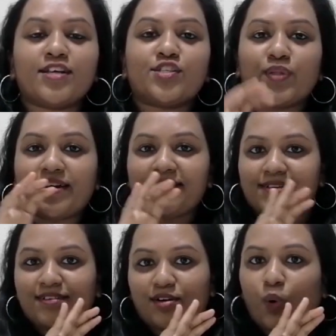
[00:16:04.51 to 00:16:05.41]
So there is
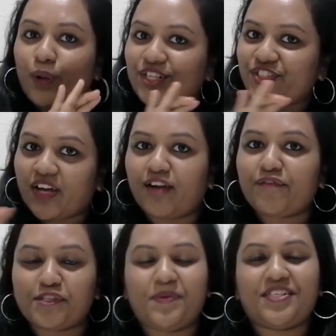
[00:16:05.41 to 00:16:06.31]
a whole
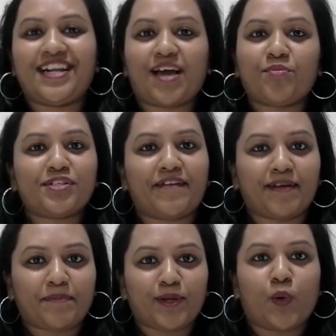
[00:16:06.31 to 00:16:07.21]
chart for speech and language
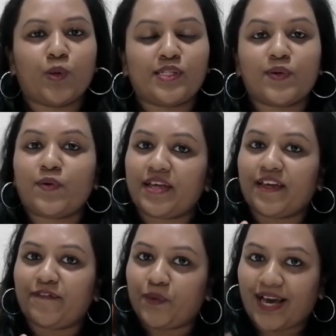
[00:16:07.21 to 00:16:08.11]
development also.
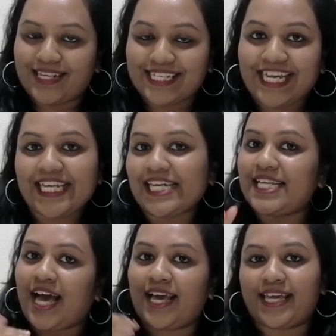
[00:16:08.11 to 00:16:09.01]
If you guys need
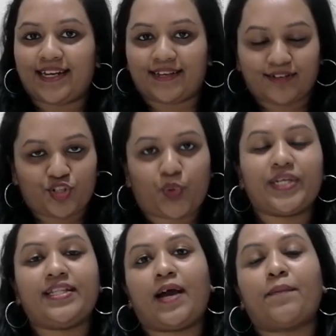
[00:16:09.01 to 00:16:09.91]
it, I can show
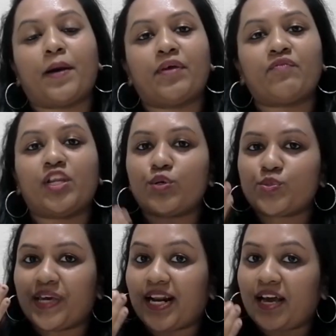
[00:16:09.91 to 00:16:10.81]
it in the upcoming
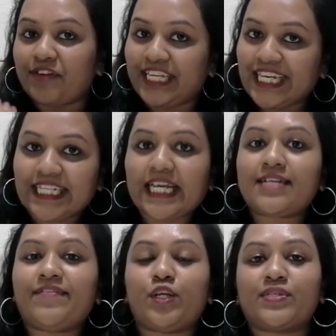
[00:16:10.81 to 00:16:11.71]
videos. We can have a
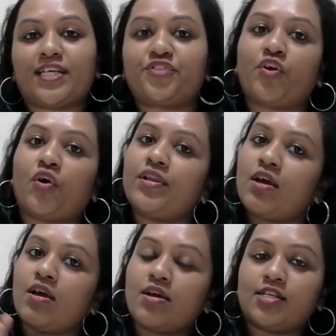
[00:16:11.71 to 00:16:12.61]
detailed video session
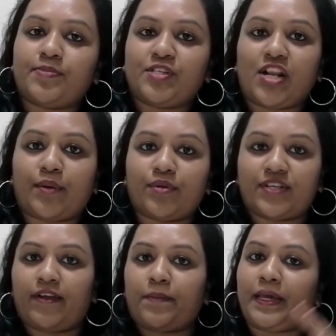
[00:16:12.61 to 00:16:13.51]
on speech and language
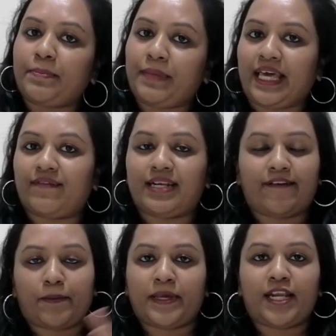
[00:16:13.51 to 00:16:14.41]
development, behavioral
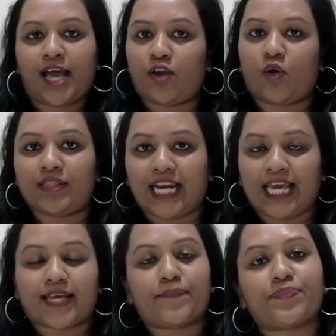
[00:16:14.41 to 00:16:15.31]
development, and all the
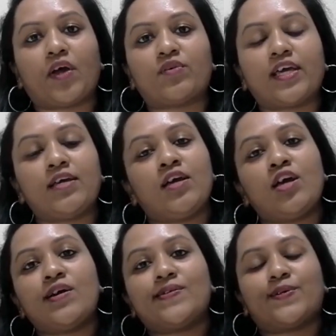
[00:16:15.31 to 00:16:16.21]
like. Okay.
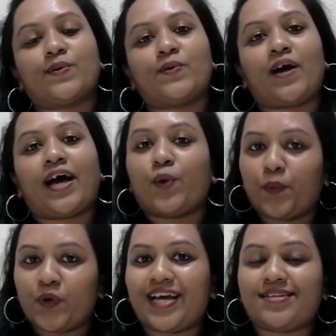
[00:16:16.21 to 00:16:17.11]
So I
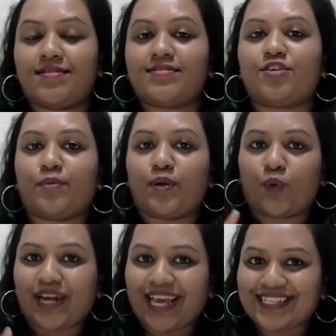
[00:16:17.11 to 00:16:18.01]
hope you guys understood
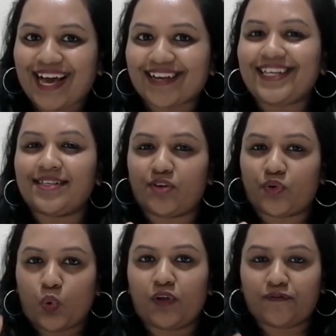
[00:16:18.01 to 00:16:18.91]
about what exactly is the
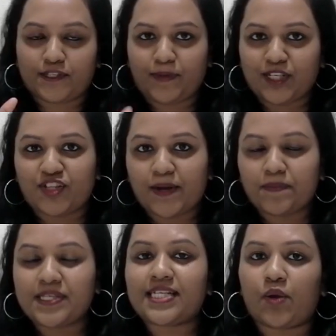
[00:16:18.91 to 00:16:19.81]
role of a speech
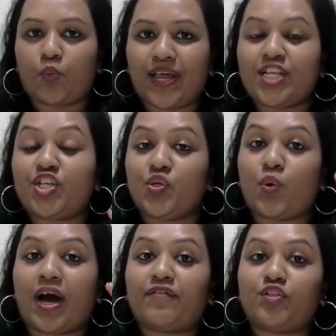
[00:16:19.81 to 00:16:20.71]
therapist and when do
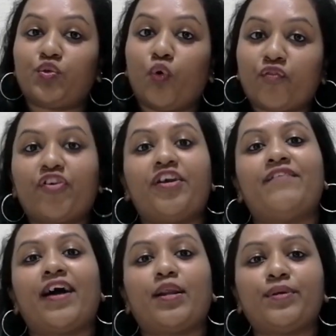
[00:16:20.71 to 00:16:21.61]
you have to go for an
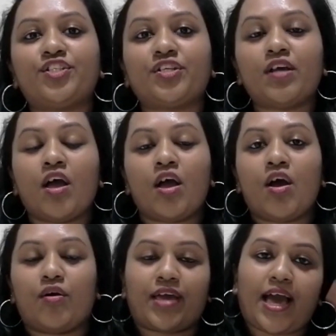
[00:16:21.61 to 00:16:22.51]
evaluation.
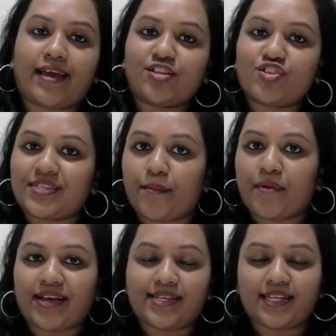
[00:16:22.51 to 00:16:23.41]
Okay, I can just
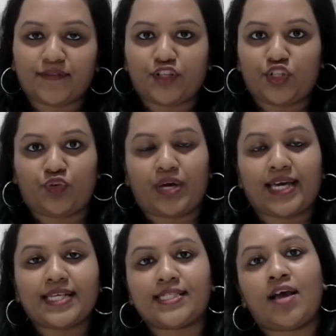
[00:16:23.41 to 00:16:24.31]
summarize and give it to you
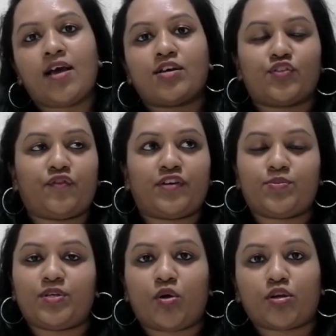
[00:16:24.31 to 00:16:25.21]
guys. So
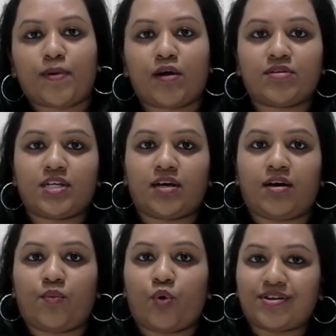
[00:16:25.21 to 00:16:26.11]
first we talked about
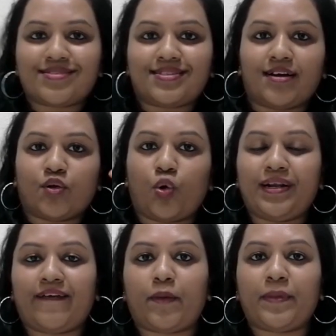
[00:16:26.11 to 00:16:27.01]
what is
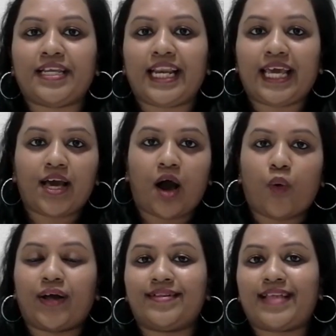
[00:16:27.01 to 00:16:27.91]
global development delay,
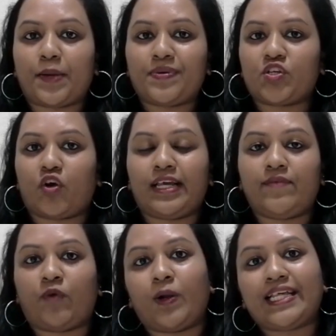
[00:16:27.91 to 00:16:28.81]
how are the therapists all
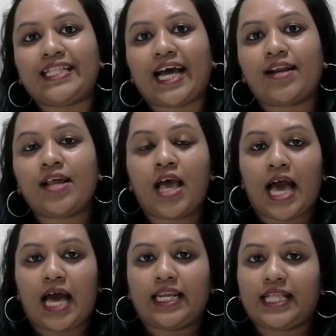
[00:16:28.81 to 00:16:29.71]
involved in that,
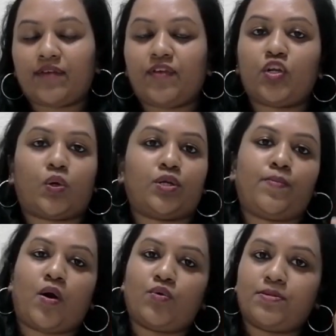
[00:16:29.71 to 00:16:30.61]
and in that we talked
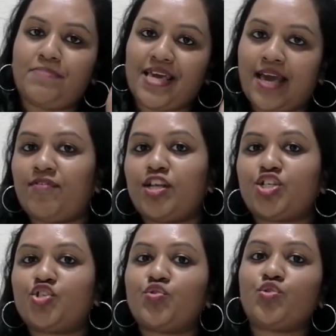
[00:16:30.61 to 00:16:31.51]
about behavioral
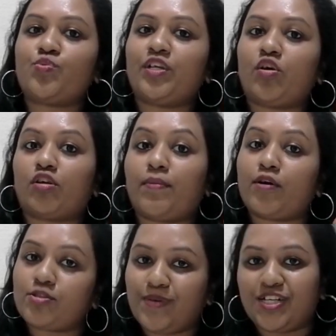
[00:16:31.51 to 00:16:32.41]
issues, we talked
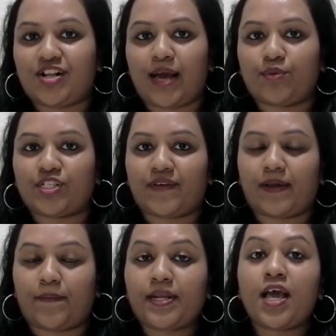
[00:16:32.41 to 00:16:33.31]
about speech language
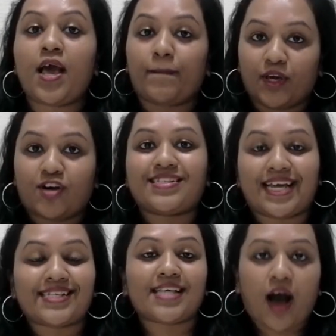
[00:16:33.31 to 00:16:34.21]
development, because
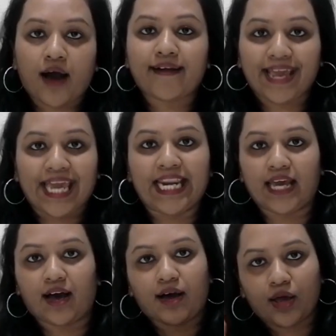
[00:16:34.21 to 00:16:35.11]
that is our
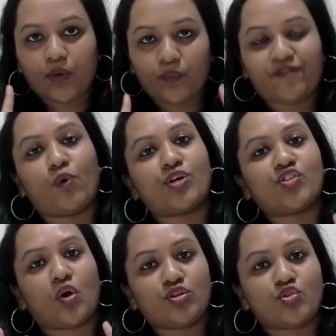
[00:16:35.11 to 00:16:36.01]
area. We
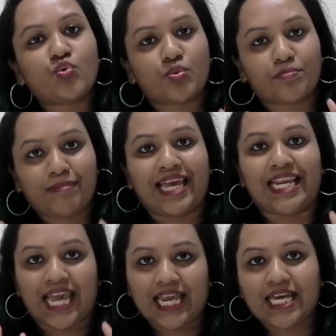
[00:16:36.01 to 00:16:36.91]
focus on two
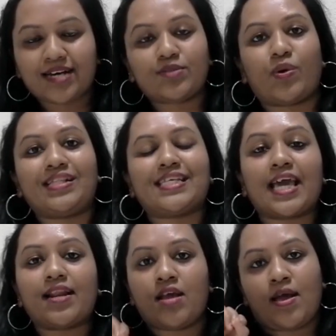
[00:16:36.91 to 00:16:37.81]
main areas, once
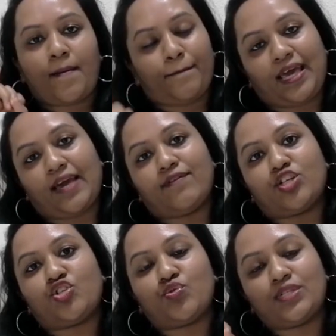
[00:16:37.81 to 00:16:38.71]
again, behavioral
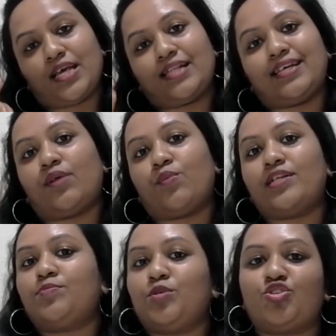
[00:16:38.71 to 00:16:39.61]
issues, and second
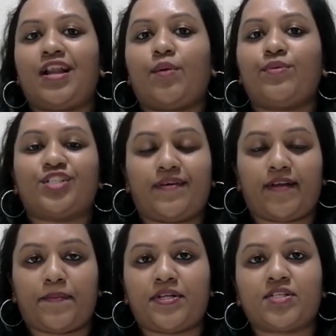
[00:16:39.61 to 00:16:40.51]
one is speech and language
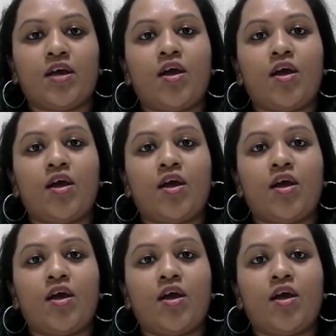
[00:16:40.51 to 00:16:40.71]
development.